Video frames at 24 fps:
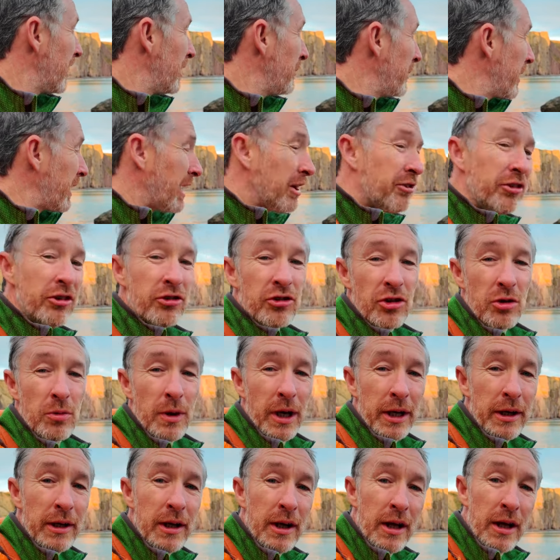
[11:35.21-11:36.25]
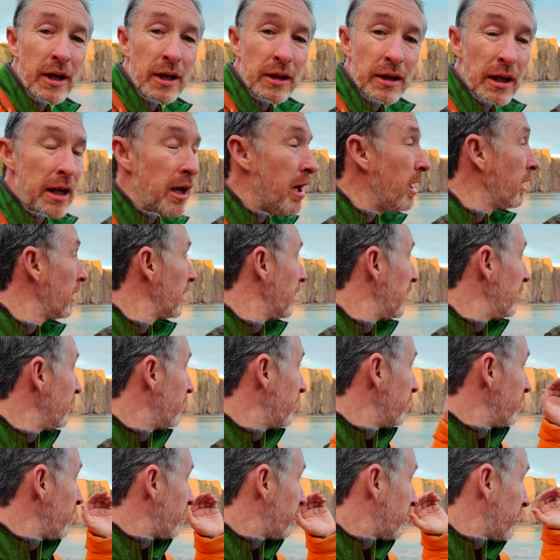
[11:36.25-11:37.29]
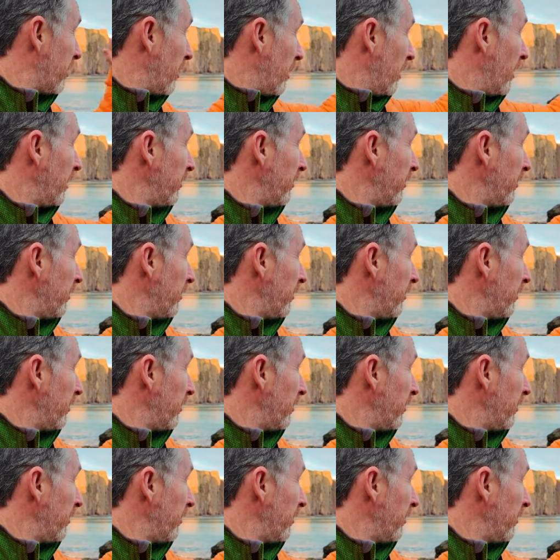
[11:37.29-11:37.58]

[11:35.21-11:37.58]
I might actually throw on the long lens and just